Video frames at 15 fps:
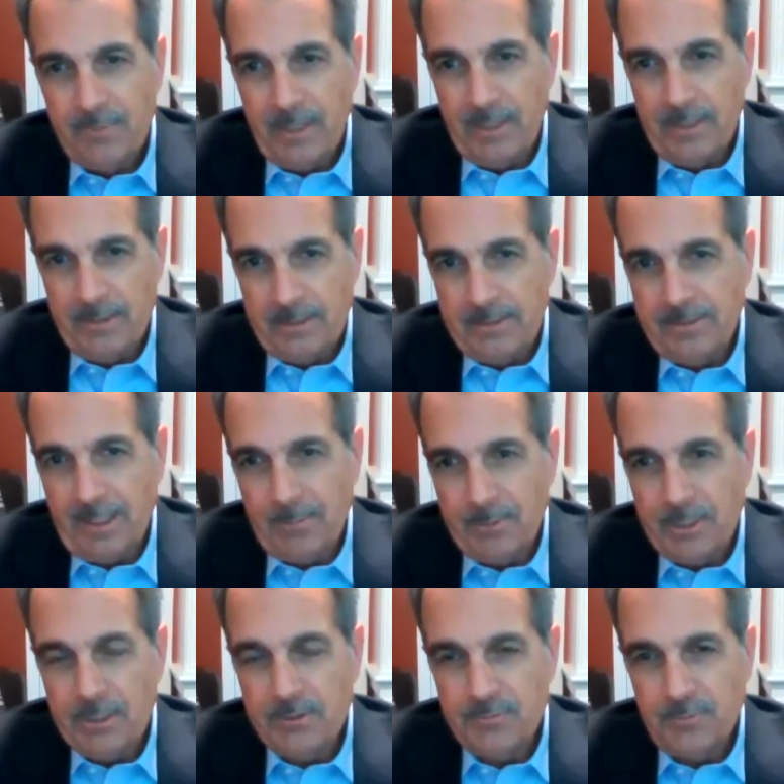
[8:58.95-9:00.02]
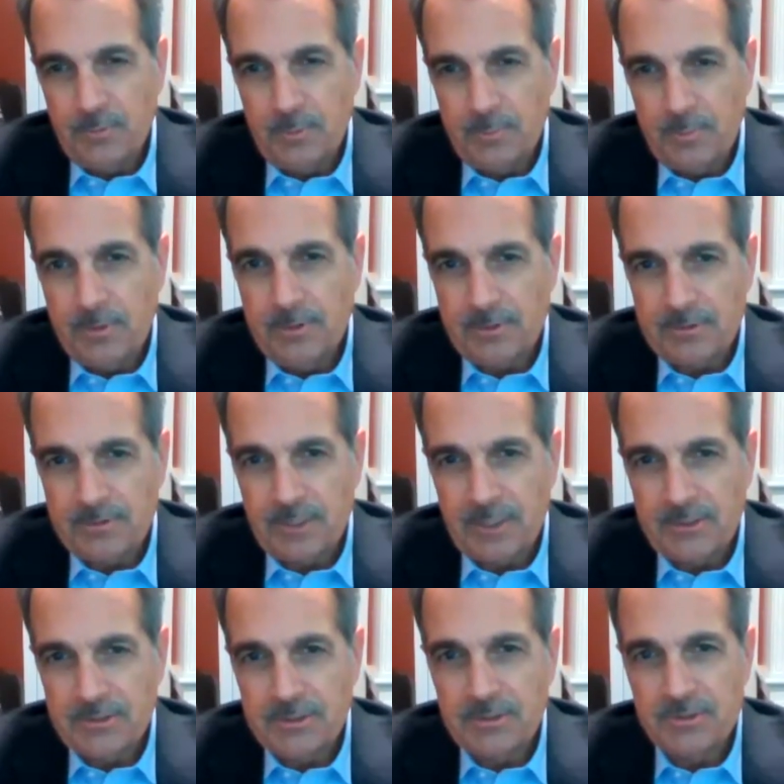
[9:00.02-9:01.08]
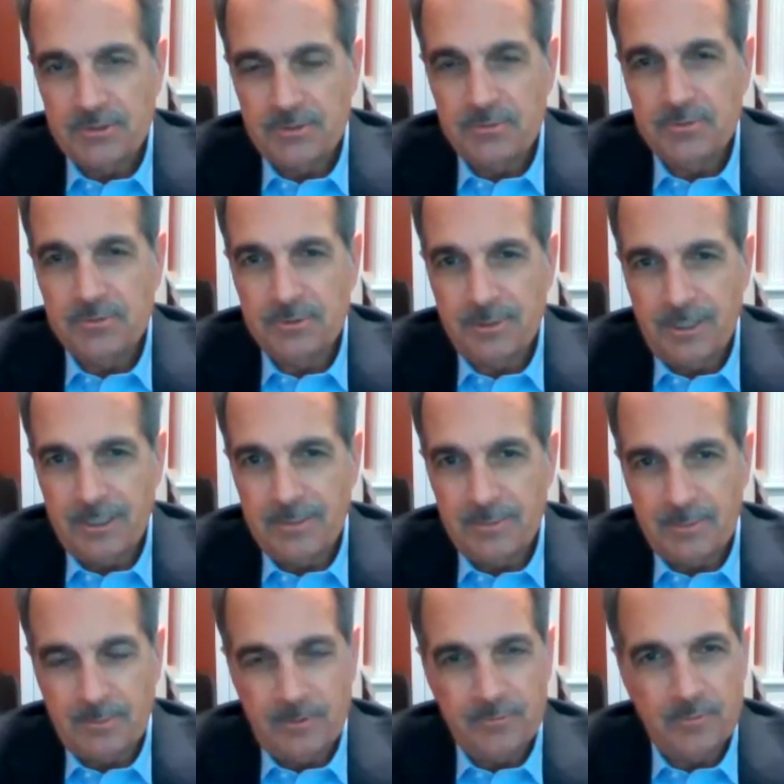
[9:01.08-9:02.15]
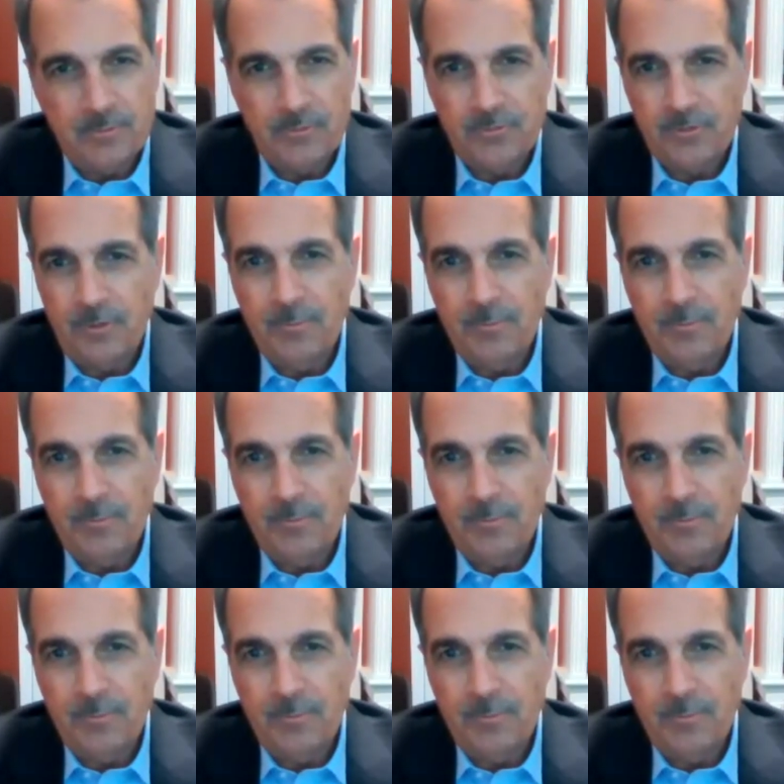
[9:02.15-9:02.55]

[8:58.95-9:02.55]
And he dominates 4 books, Exodus through Deuteronomy. But of course, so